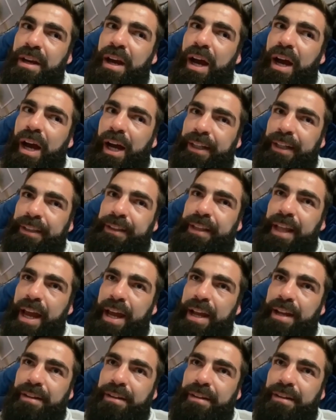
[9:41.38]
And
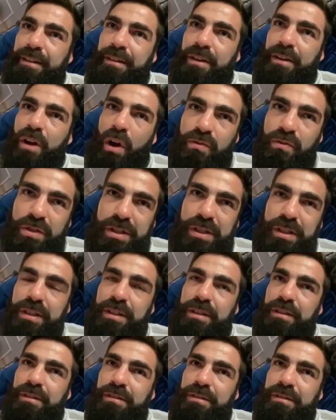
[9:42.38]
then
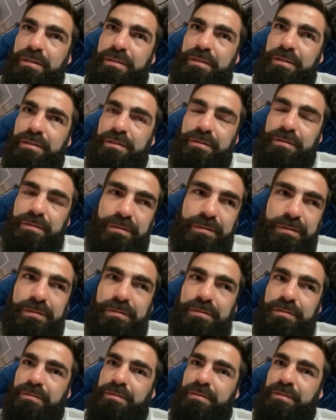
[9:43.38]
obviously
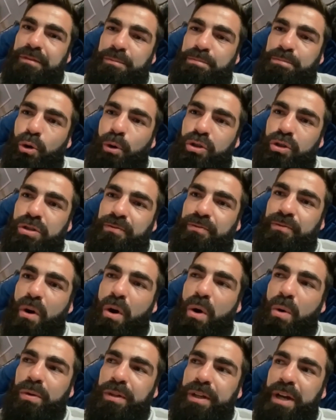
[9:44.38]
pushing
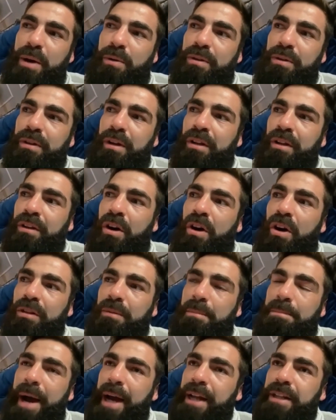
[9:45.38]
forward now on all the
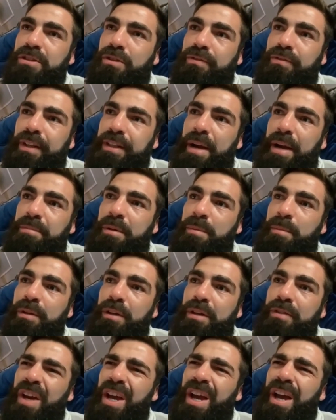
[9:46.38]
mad stuff that's happening in
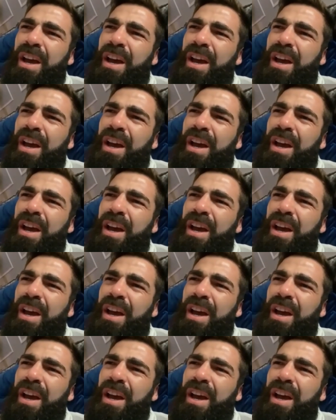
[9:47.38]
my life,